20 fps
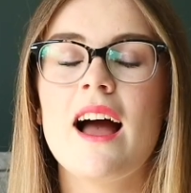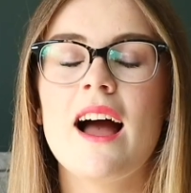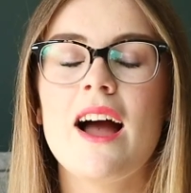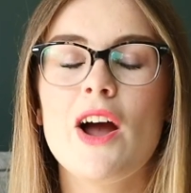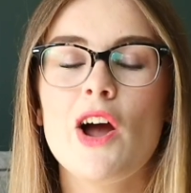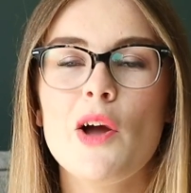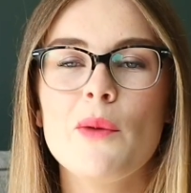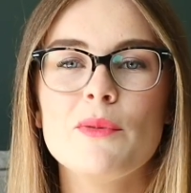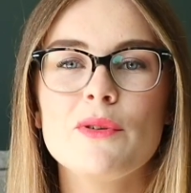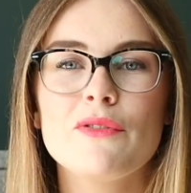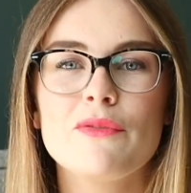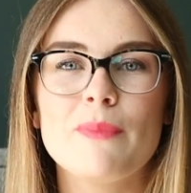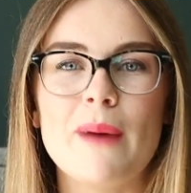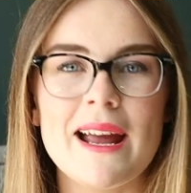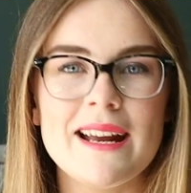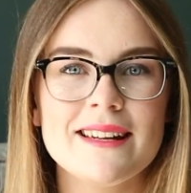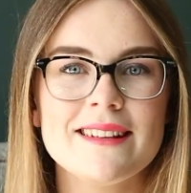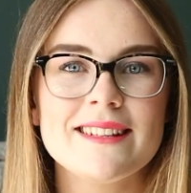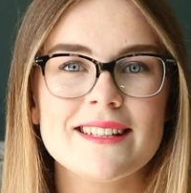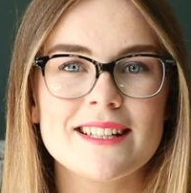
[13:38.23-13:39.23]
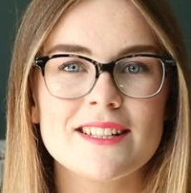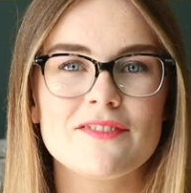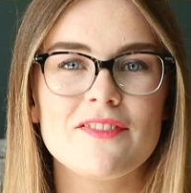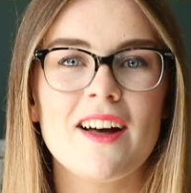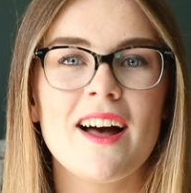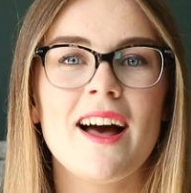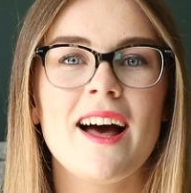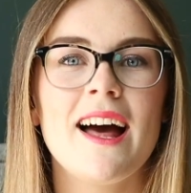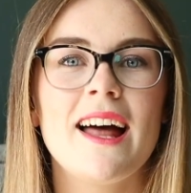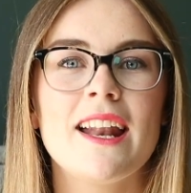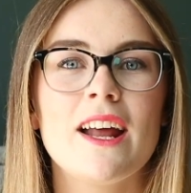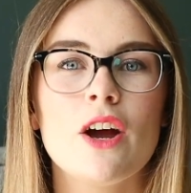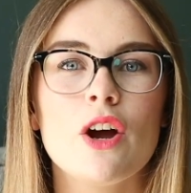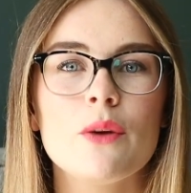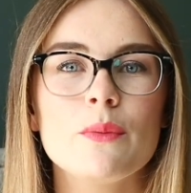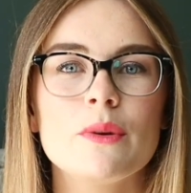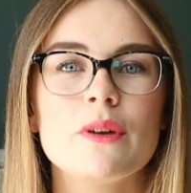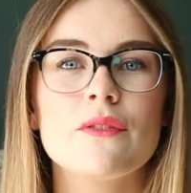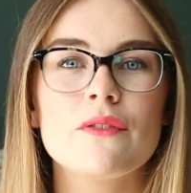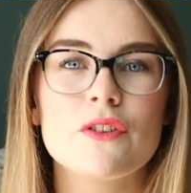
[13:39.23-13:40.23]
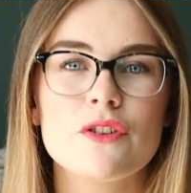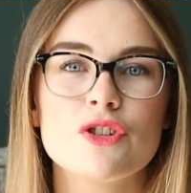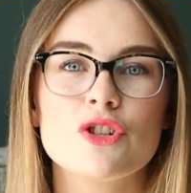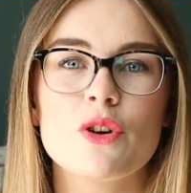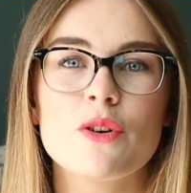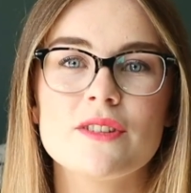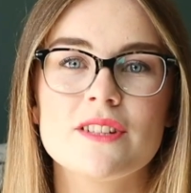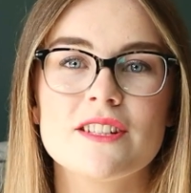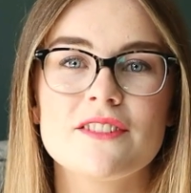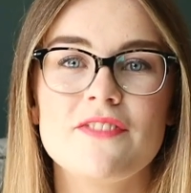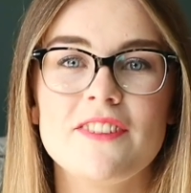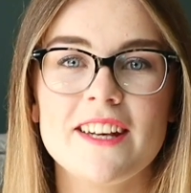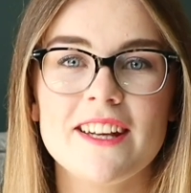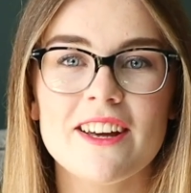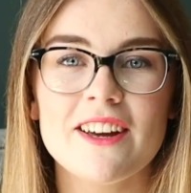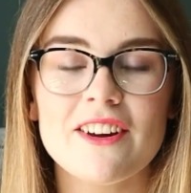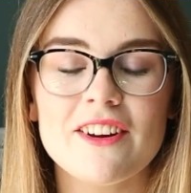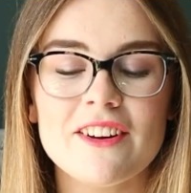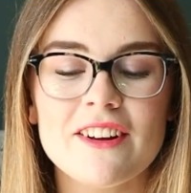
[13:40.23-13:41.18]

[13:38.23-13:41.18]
I hope you've made it this far, and I hope you've enjoyed this video.